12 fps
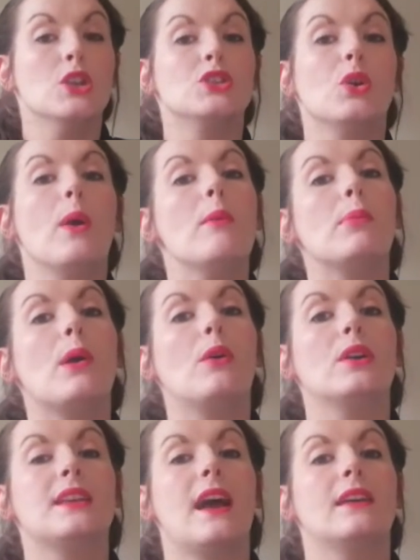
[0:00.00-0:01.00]
So when
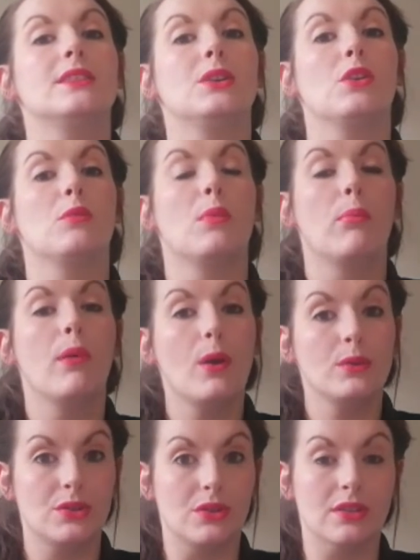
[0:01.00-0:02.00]
Progress Housing Group
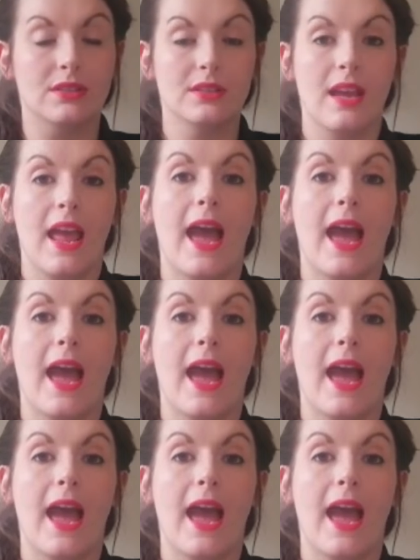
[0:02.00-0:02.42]
approached us